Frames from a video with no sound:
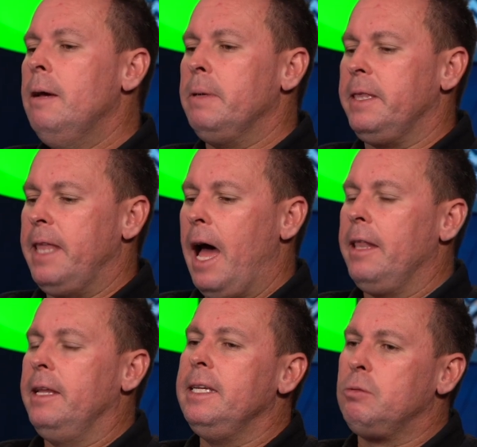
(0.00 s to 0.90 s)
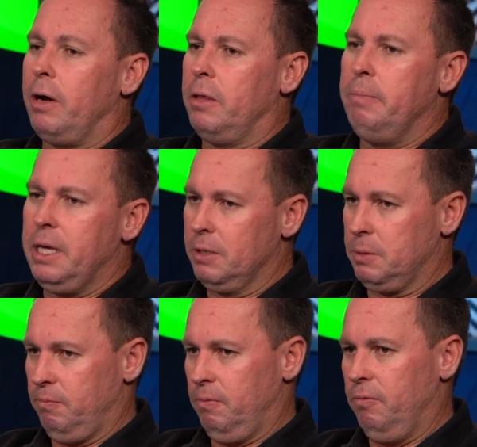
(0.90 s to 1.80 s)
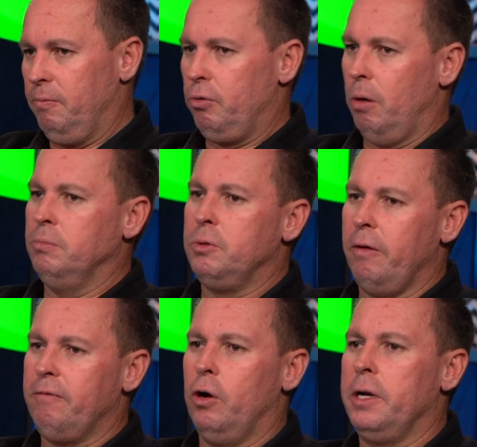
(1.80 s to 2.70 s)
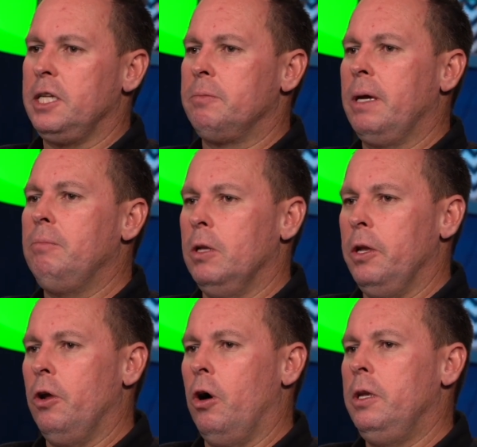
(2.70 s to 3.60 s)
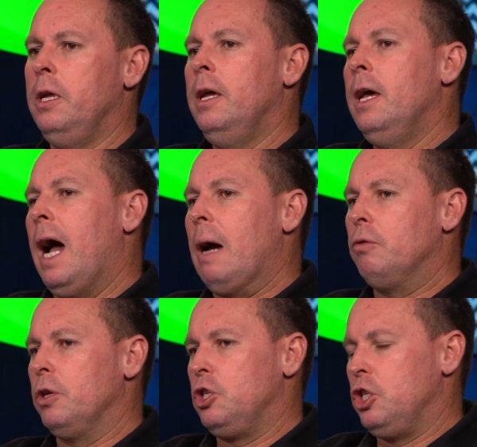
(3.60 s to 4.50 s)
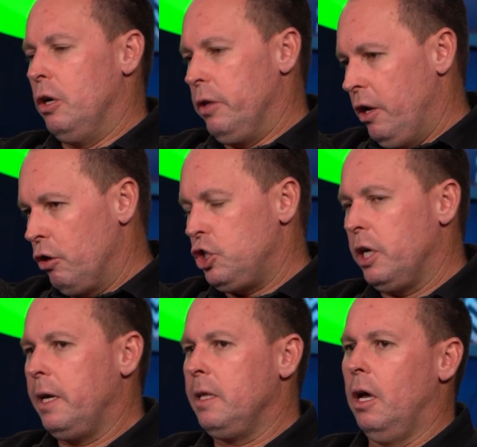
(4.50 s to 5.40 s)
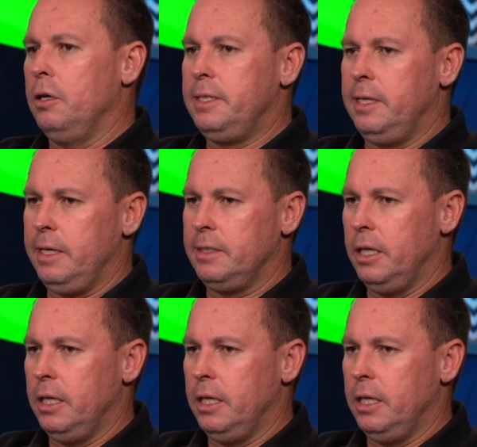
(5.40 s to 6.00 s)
But that is one of the biggest problems we're finding is people are not able to they're not checking those things.